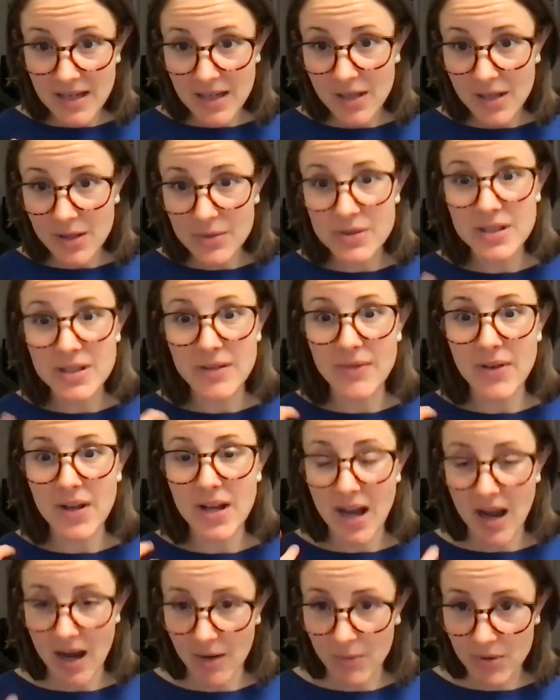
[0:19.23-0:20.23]
inclusive
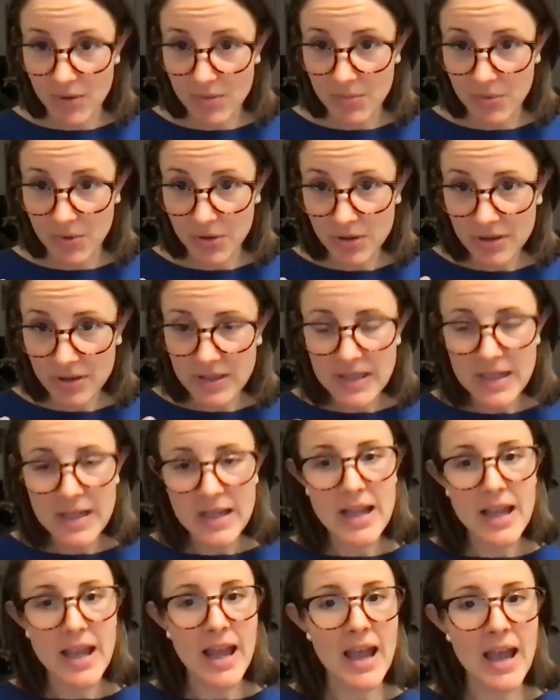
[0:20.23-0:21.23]
and equitable,
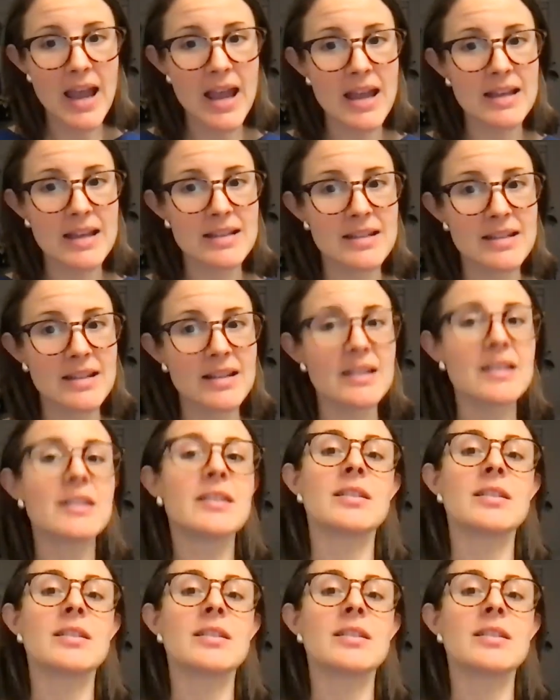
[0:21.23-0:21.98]
and